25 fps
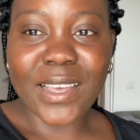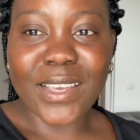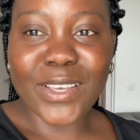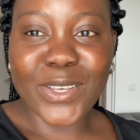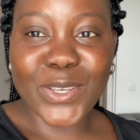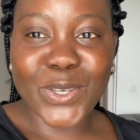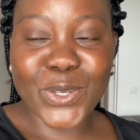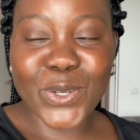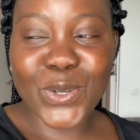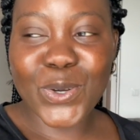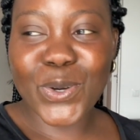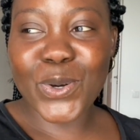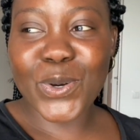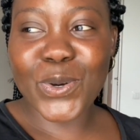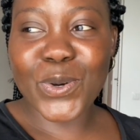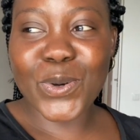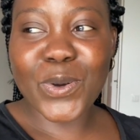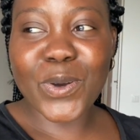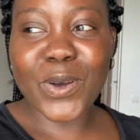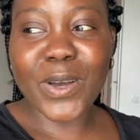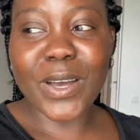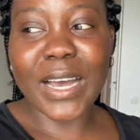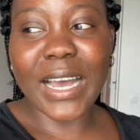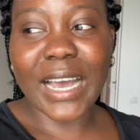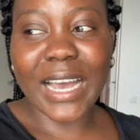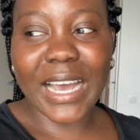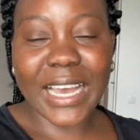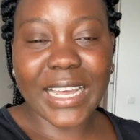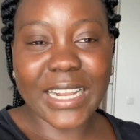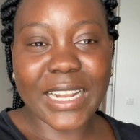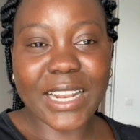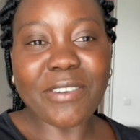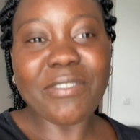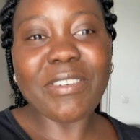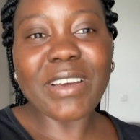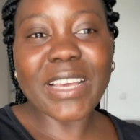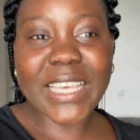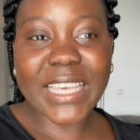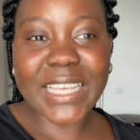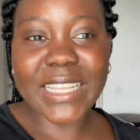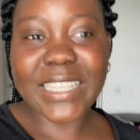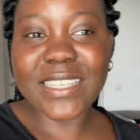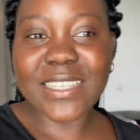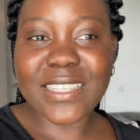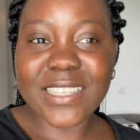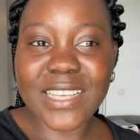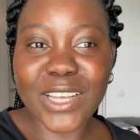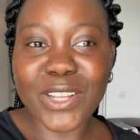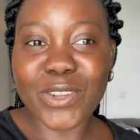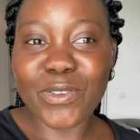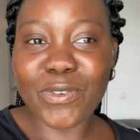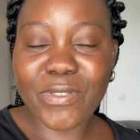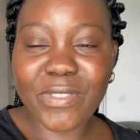you know, I never get this kind